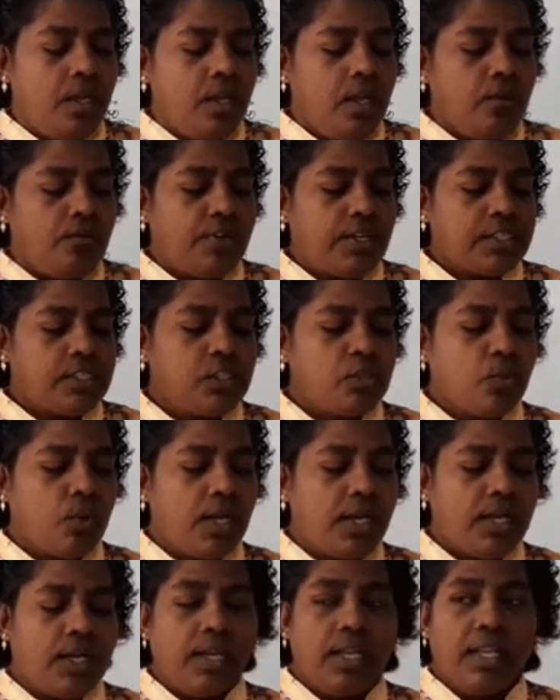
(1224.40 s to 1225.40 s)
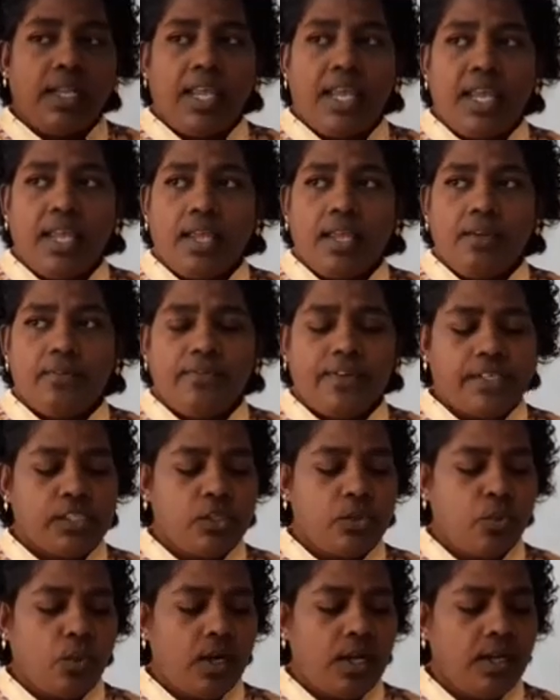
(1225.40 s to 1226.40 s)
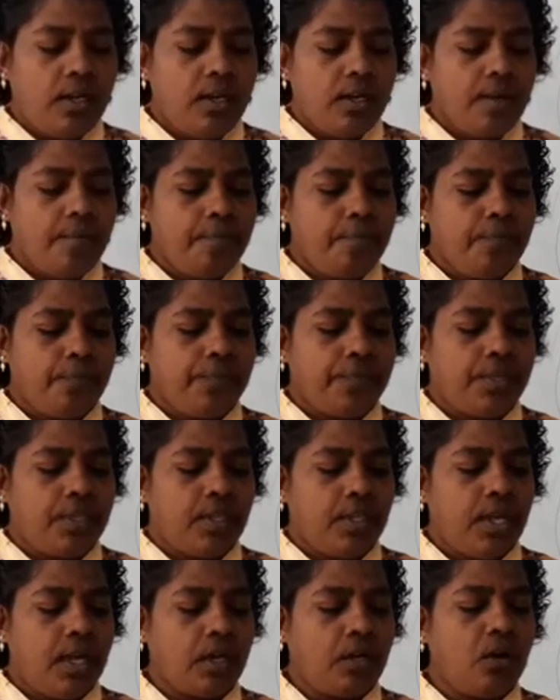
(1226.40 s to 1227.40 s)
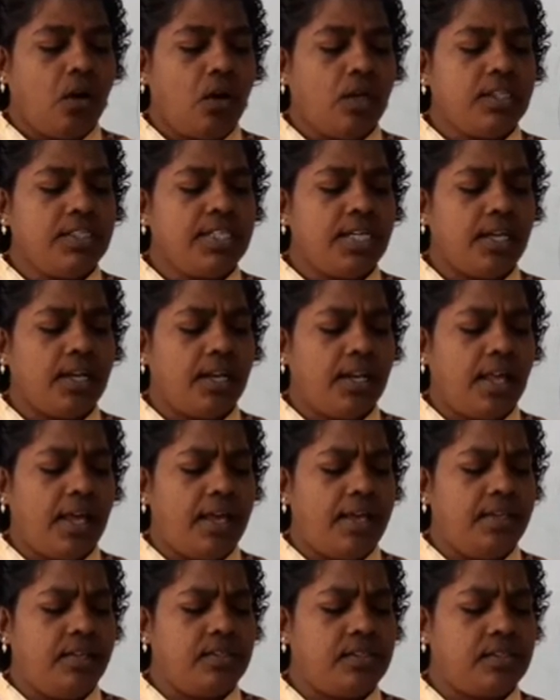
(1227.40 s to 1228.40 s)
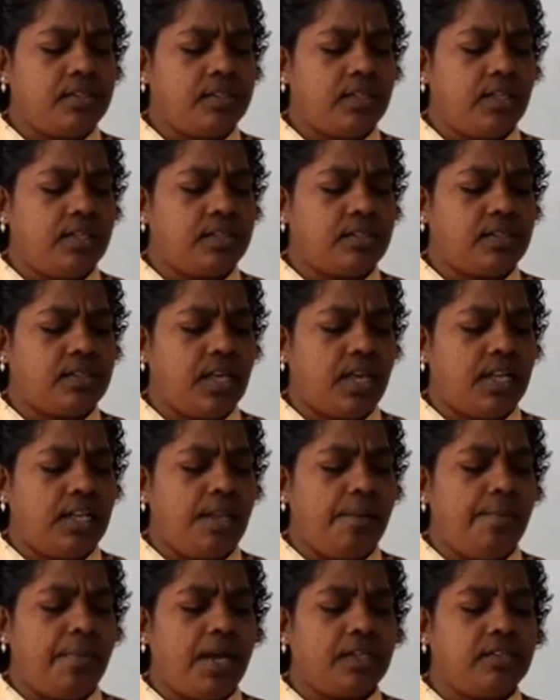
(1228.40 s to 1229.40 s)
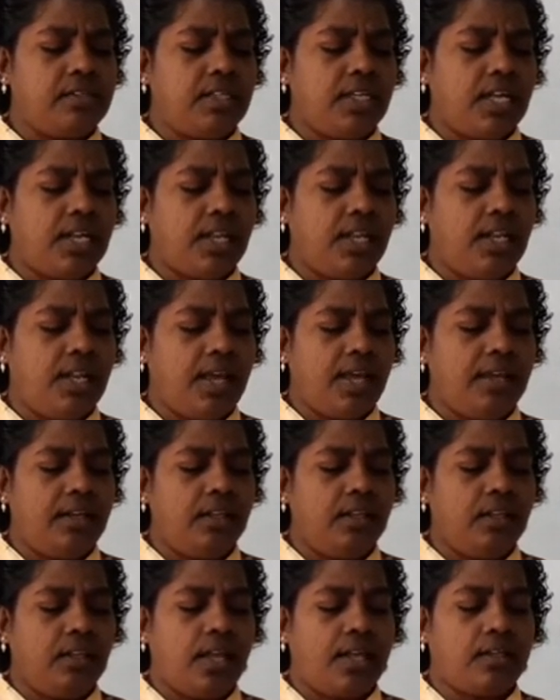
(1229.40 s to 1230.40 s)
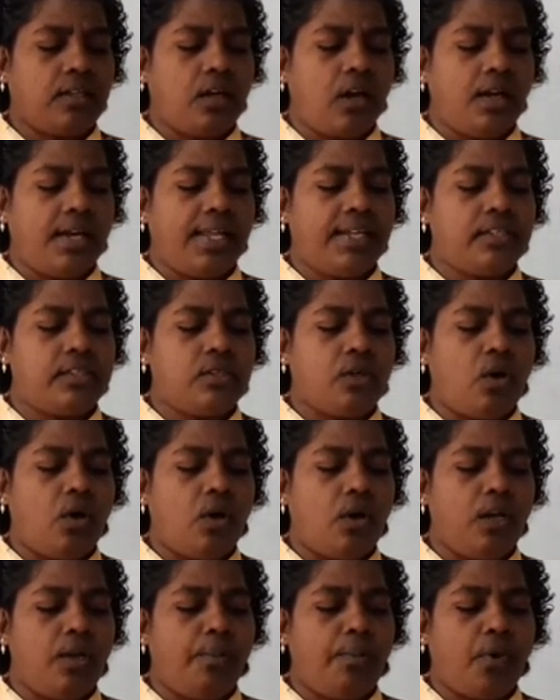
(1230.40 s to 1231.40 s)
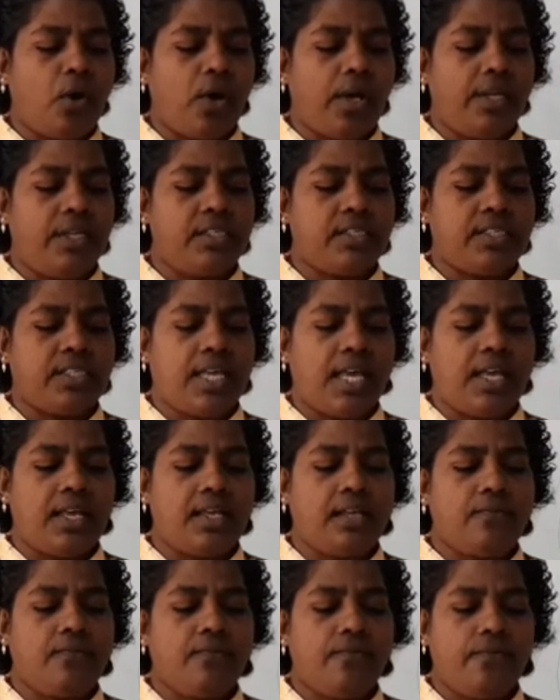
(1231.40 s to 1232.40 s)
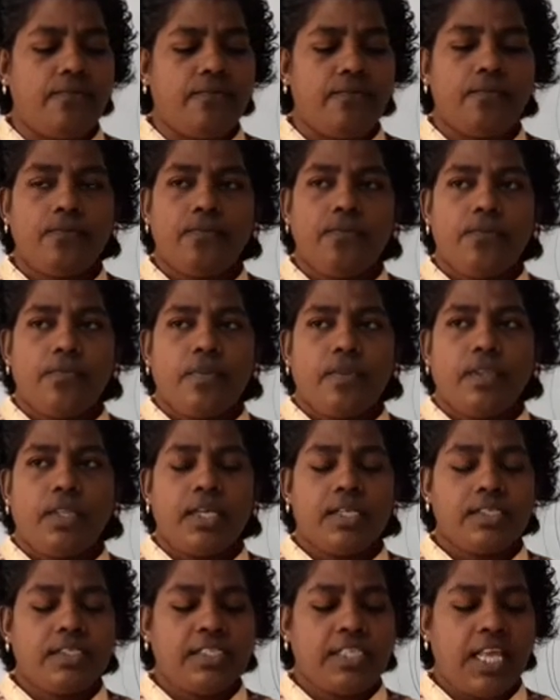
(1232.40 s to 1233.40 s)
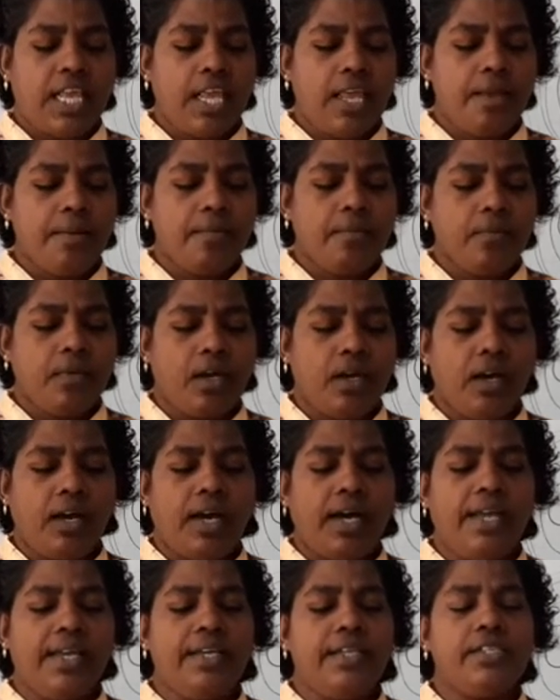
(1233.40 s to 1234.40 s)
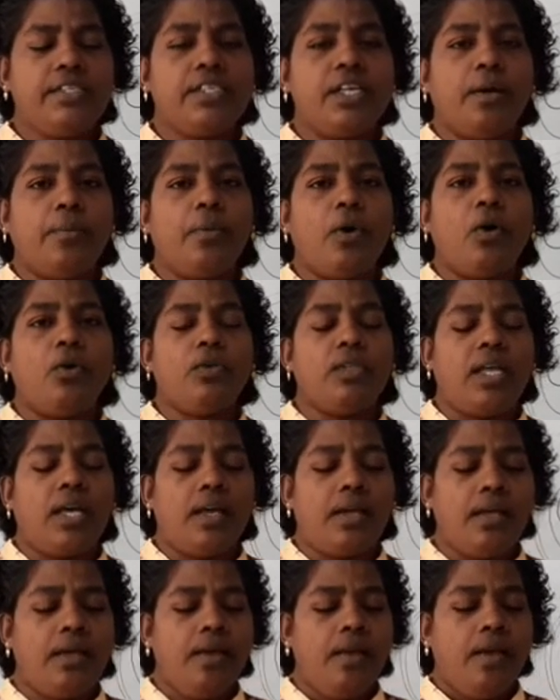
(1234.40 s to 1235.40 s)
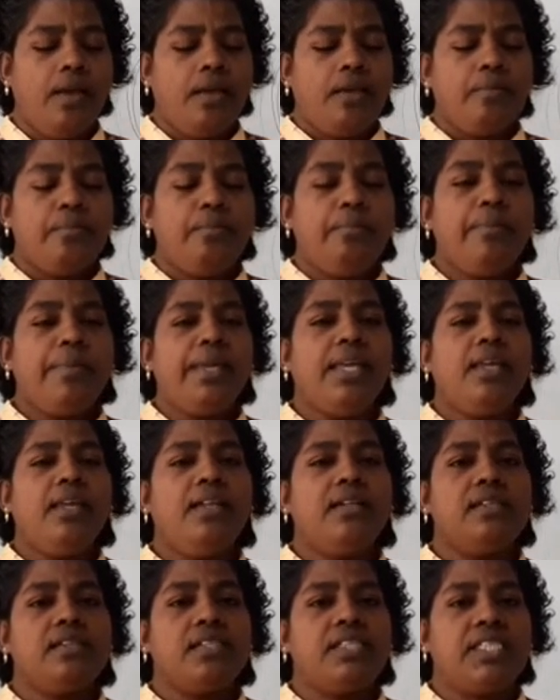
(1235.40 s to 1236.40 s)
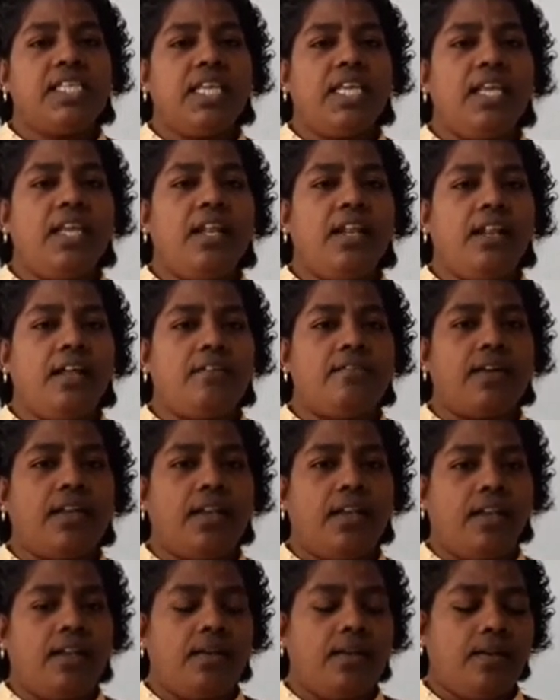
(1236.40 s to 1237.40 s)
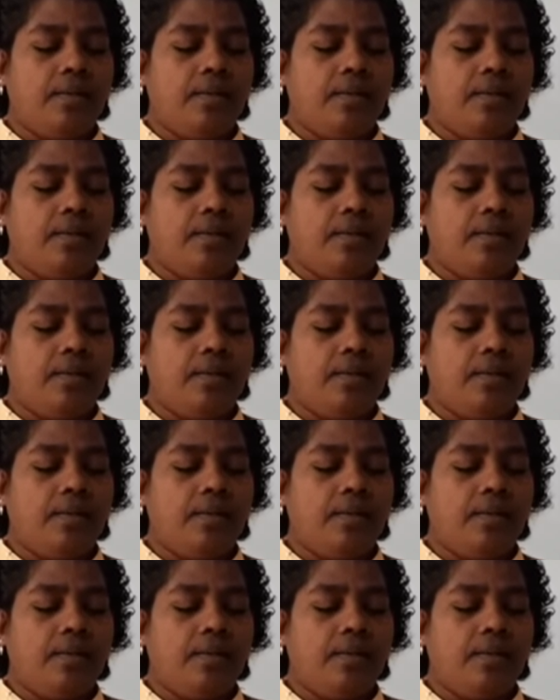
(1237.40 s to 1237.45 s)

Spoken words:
First one, First one, a contour line is an imaginary line that connects all points at the same height above the mean sea level.